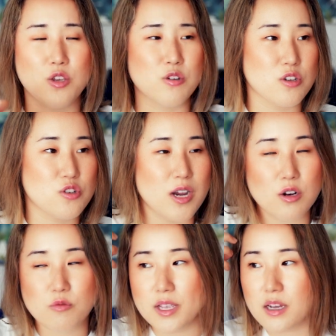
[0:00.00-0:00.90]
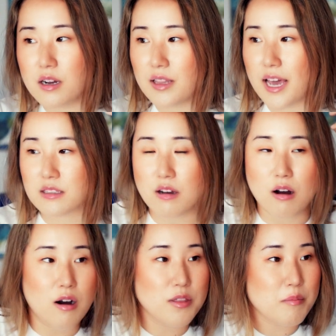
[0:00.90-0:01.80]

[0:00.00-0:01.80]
you can try to recollect all the